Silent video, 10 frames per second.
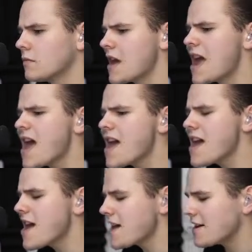
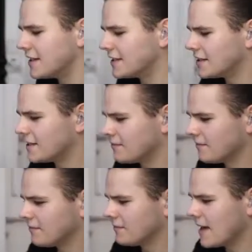Yes!
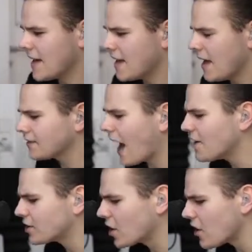That's
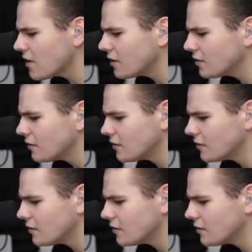kind of good.